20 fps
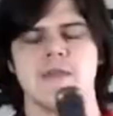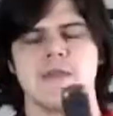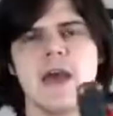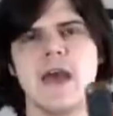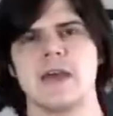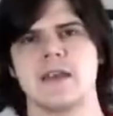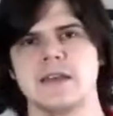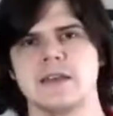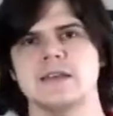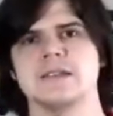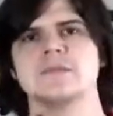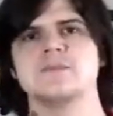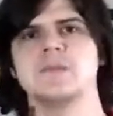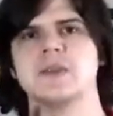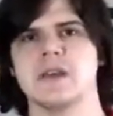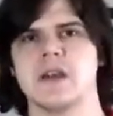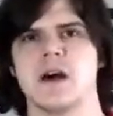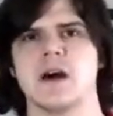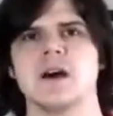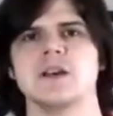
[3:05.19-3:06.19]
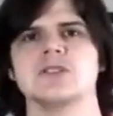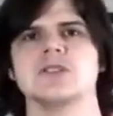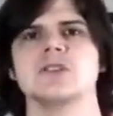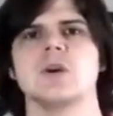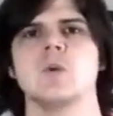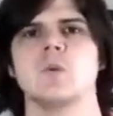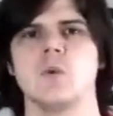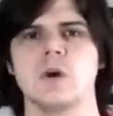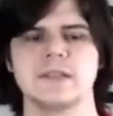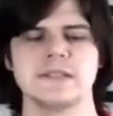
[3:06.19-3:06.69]
And that is
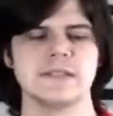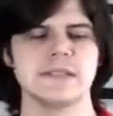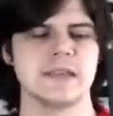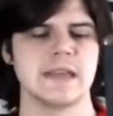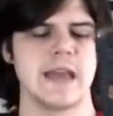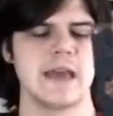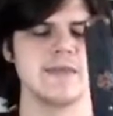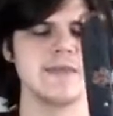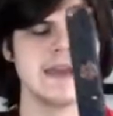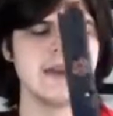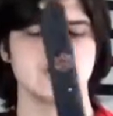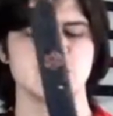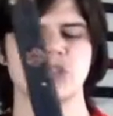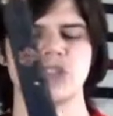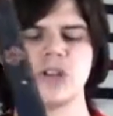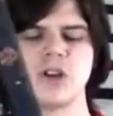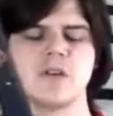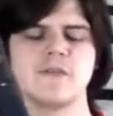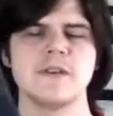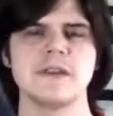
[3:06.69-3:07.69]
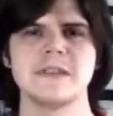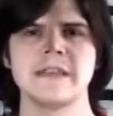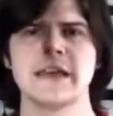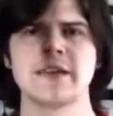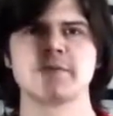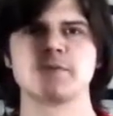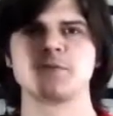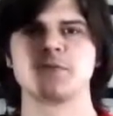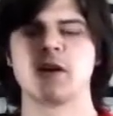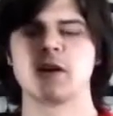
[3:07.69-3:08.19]
because, once again, they are serving
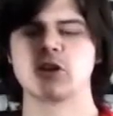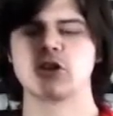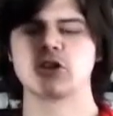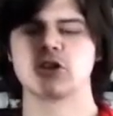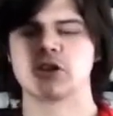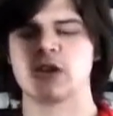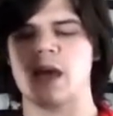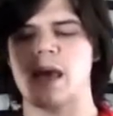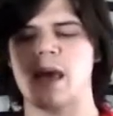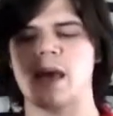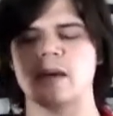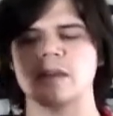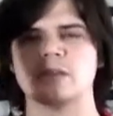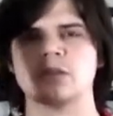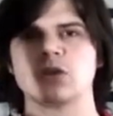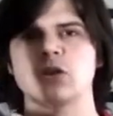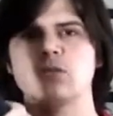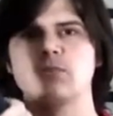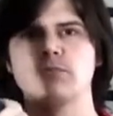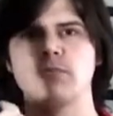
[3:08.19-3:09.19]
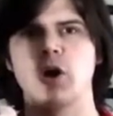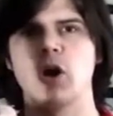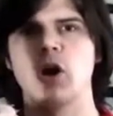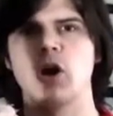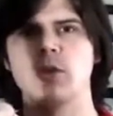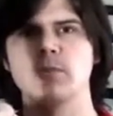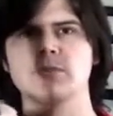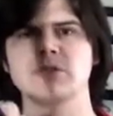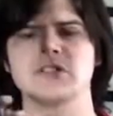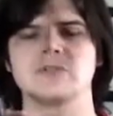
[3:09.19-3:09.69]
that function as
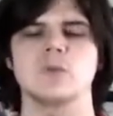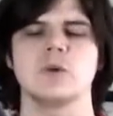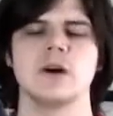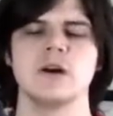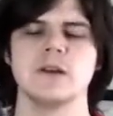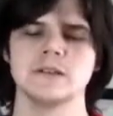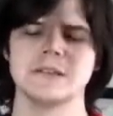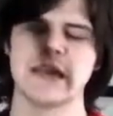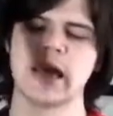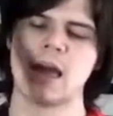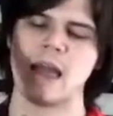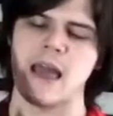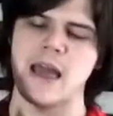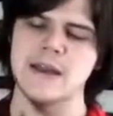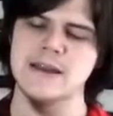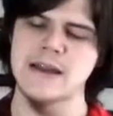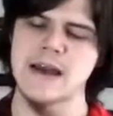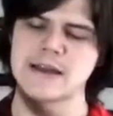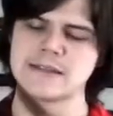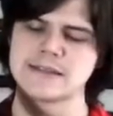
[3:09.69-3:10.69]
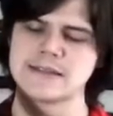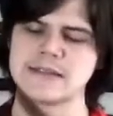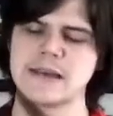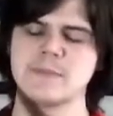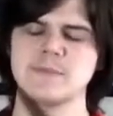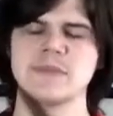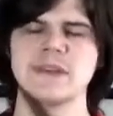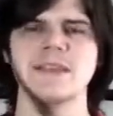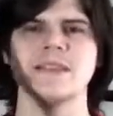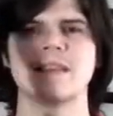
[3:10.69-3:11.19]
palm swells, and not
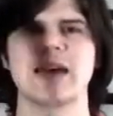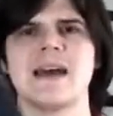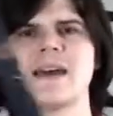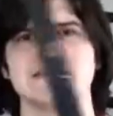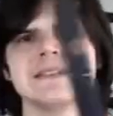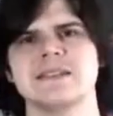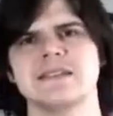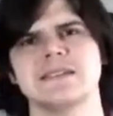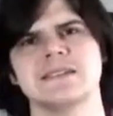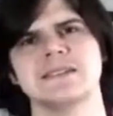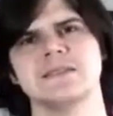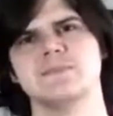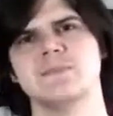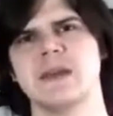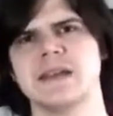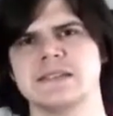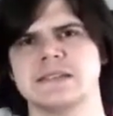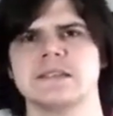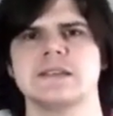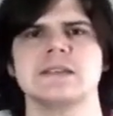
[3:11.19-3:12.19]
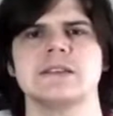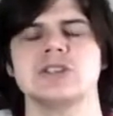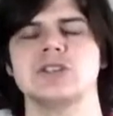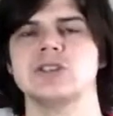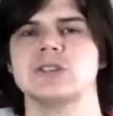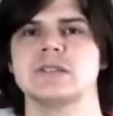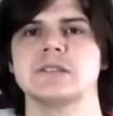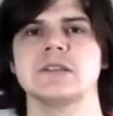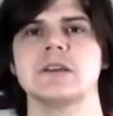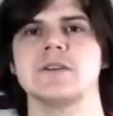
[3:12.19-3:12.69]
something that is basically
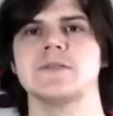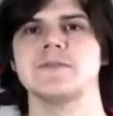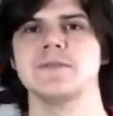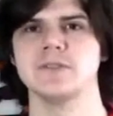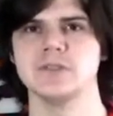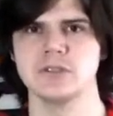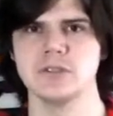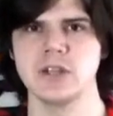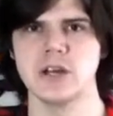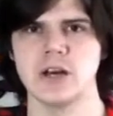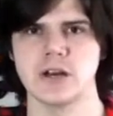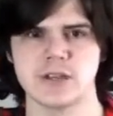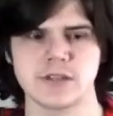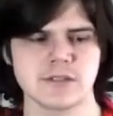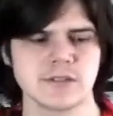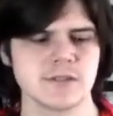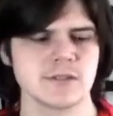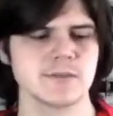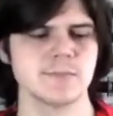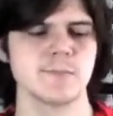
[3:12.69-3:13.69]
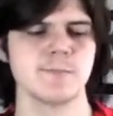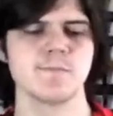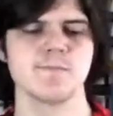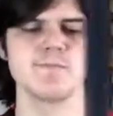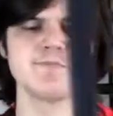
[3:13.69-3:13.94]
just there for looks.